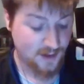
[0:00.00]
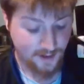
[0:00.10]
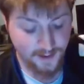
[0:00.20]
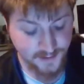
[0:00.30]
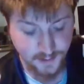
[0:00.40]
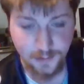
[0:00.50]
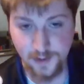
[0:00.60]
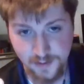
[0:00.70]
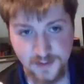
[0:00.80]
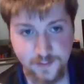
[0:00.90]
I also
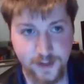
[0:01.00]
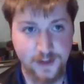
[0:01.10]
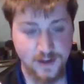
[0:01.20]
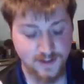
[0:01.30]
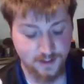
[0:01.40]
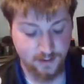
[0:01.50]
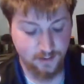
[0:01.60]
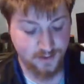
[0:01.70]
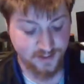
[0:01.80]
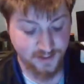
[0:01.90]
think this fight could easily go
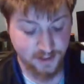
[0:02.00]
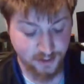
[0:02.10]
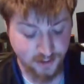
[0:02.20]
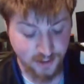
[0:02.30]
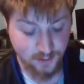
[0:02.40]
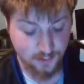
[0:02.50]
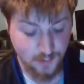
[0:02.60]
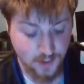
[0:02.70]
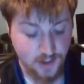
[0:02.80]
to decision too.